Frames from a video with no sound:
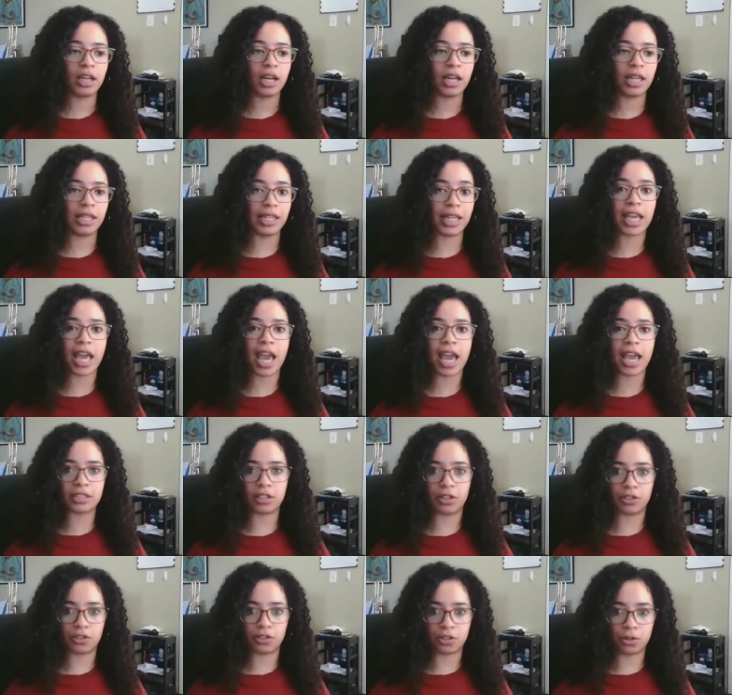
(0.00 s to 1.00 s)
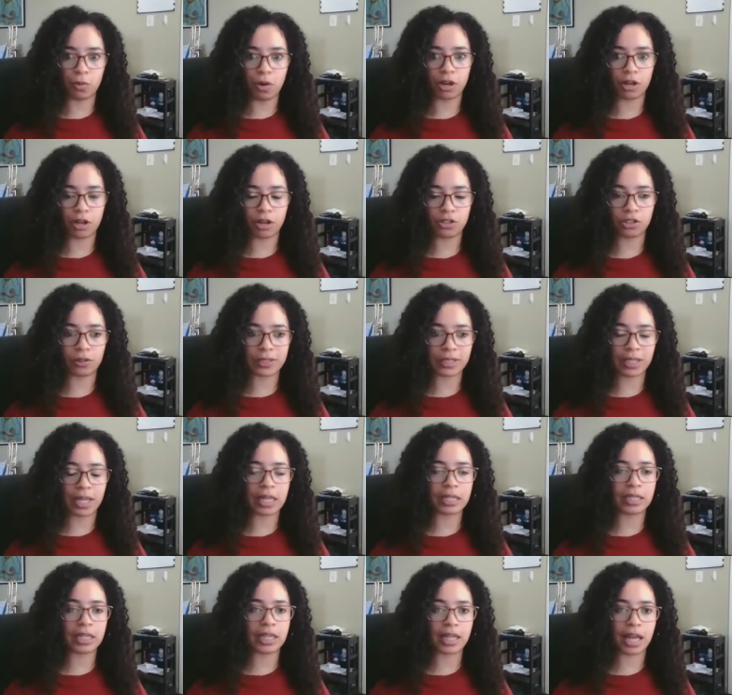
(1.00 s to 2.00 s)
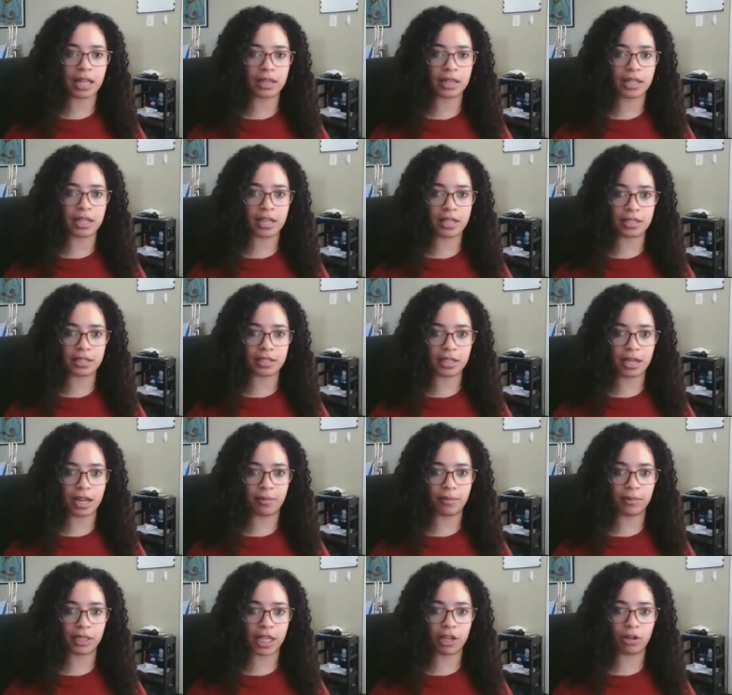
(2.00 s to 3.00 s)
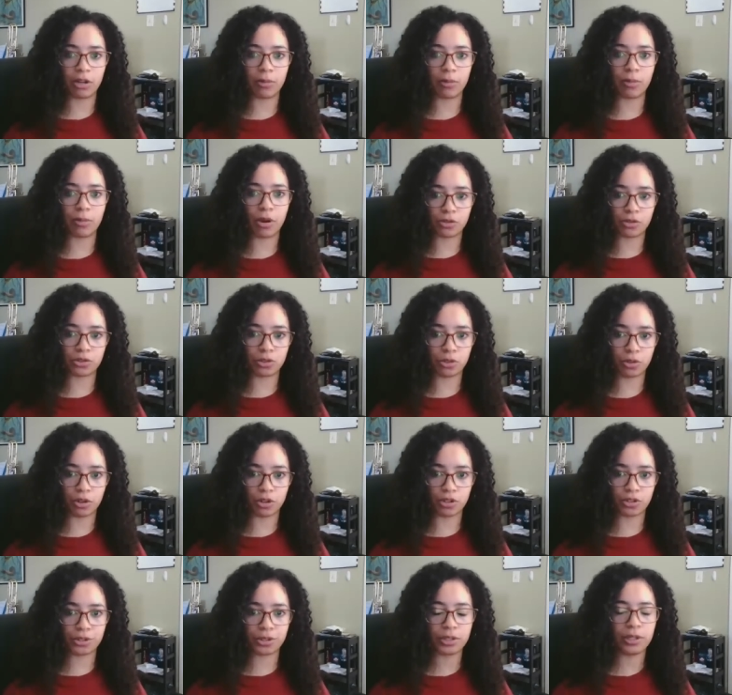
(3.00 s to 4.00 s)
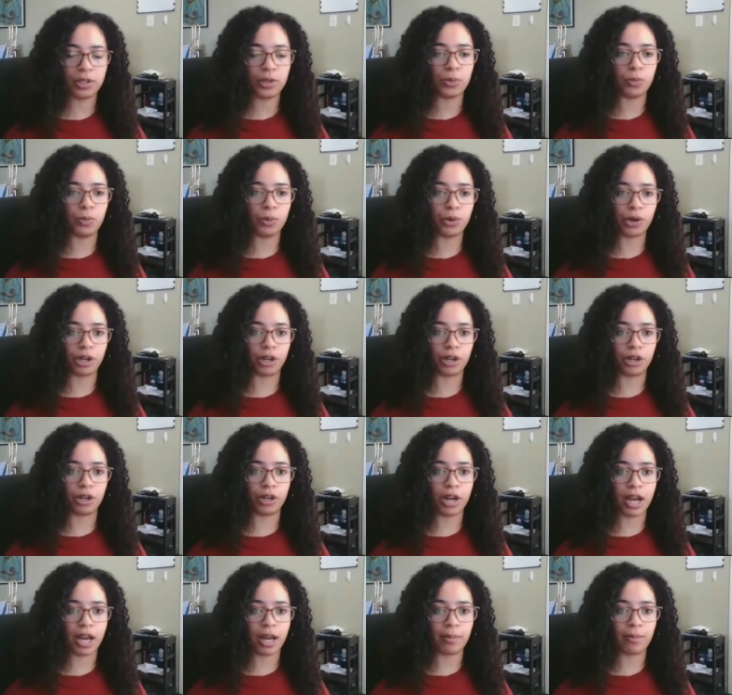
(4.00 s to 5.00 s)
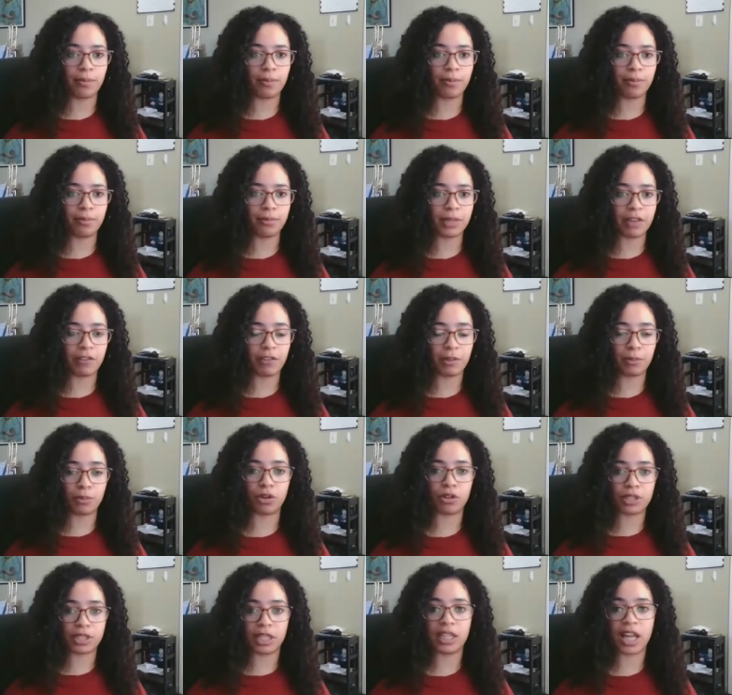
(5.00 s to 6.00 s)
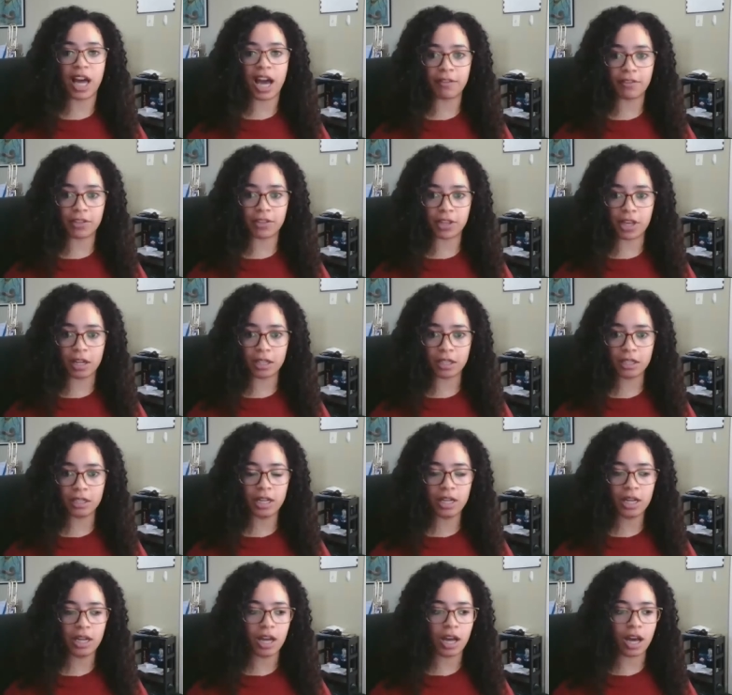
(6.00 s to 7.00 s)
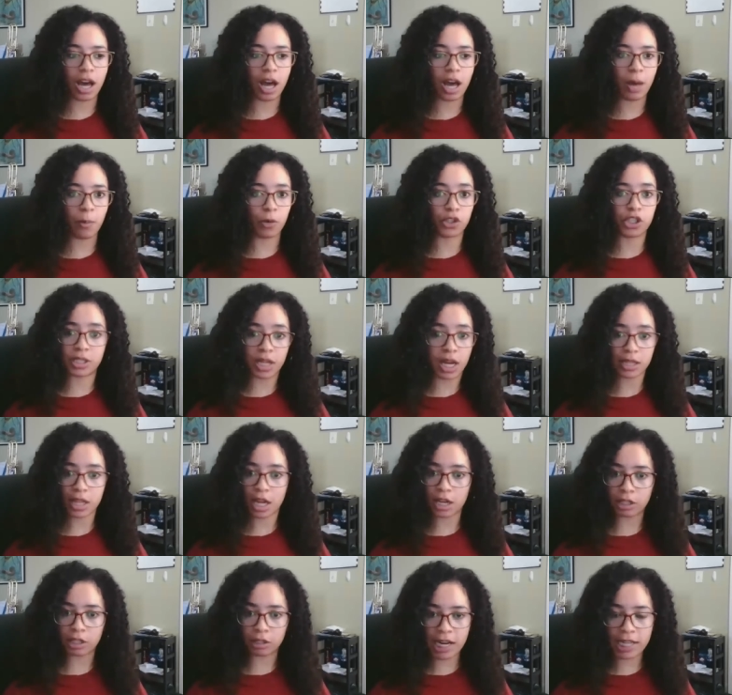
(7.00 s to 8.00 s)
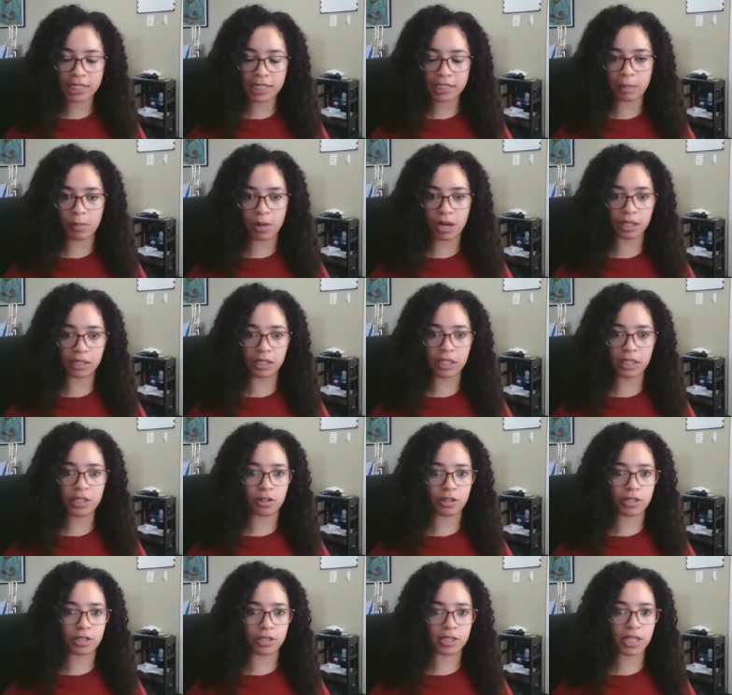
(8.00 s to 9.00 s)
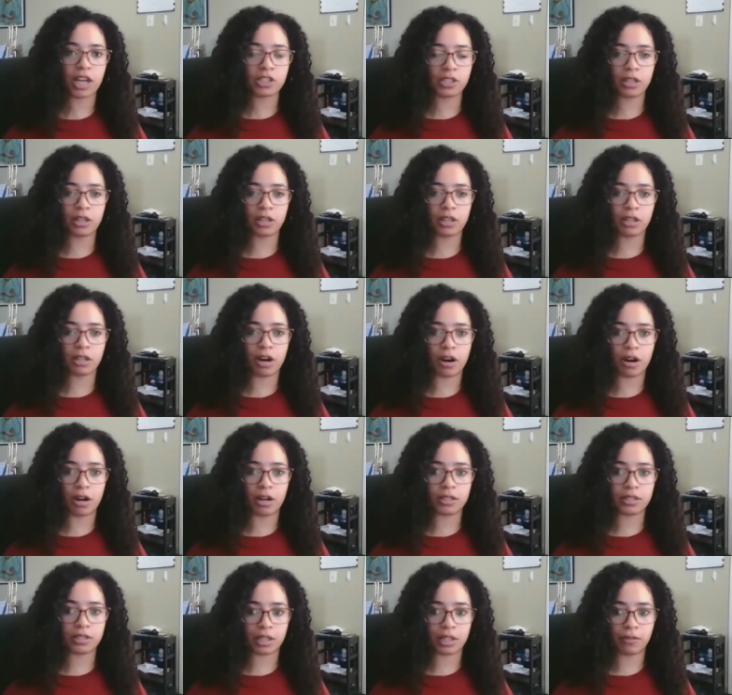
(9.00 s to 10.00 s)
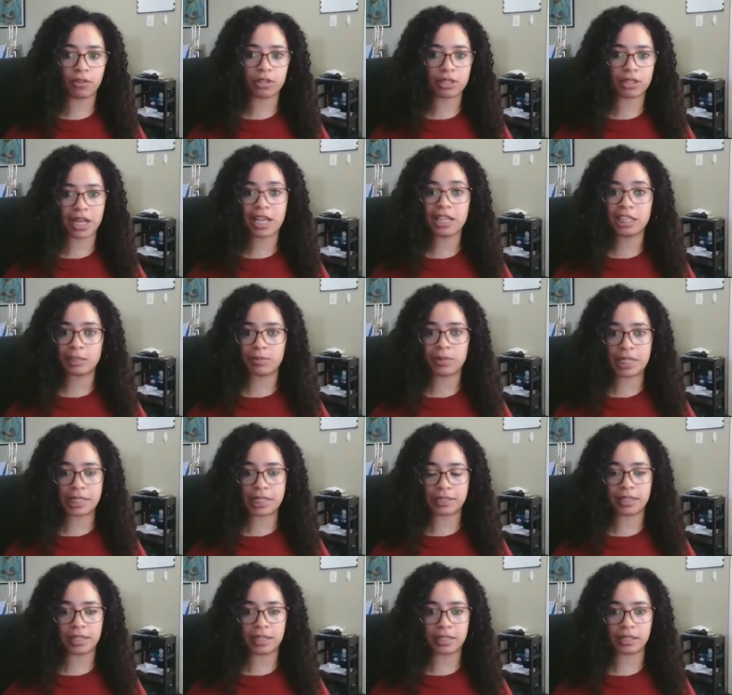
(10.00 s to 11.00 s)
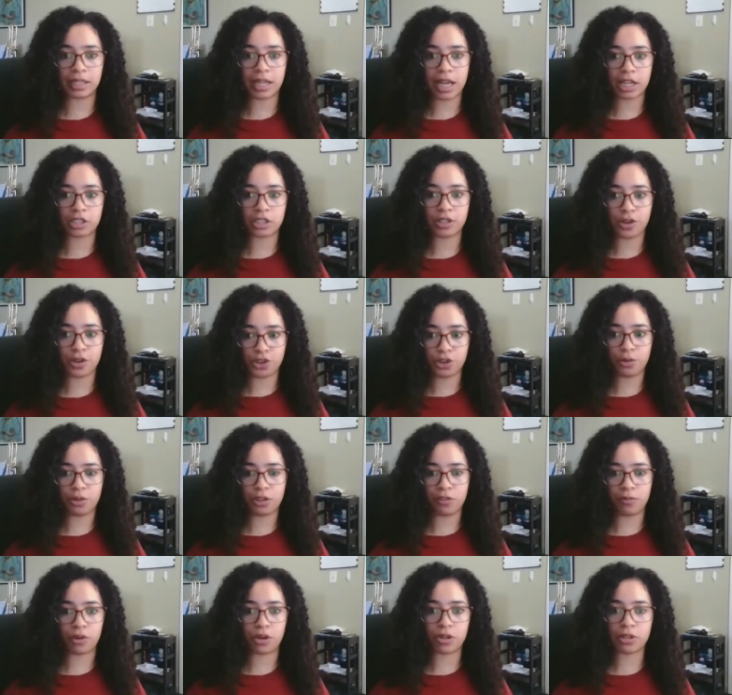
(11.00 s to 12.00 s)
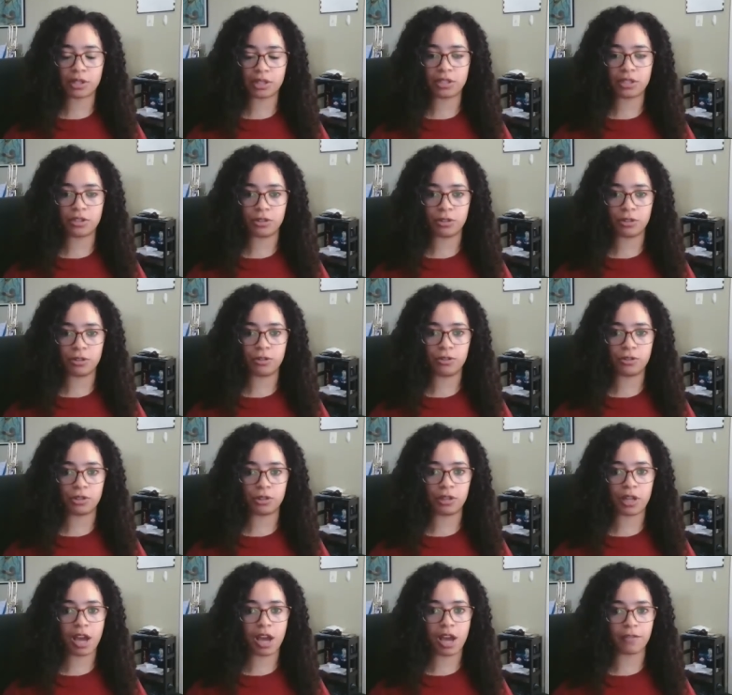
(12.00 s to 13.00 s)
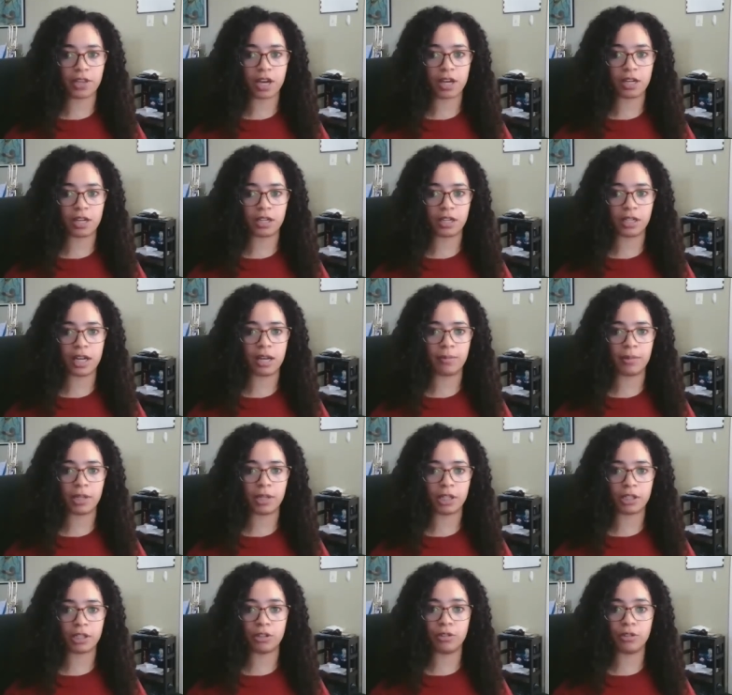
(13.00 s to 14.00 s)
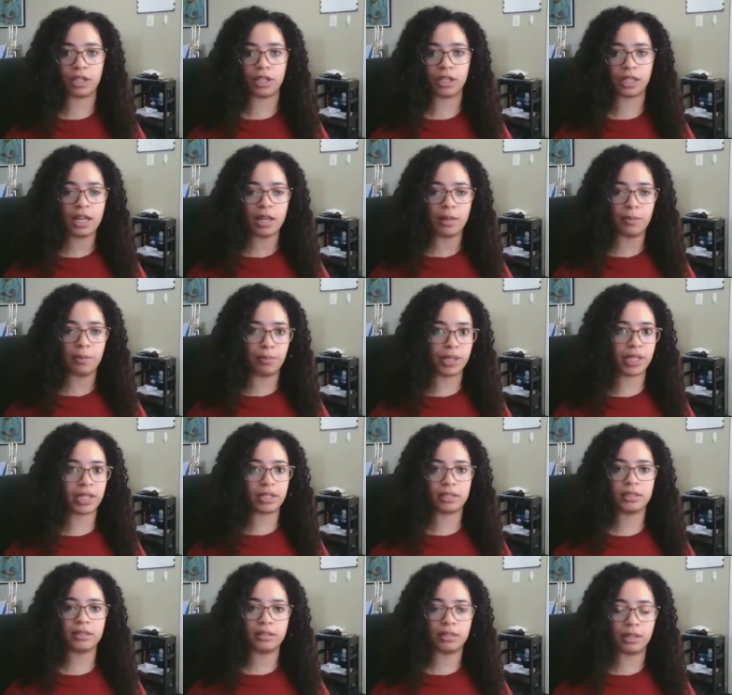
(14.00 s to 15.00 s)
lay eggs underwater. So it's likely that these later mosasaurs were giving birth to live young, which is not that crazy among lizards. Actually, there are several snake species that actually do give birth to live young, including big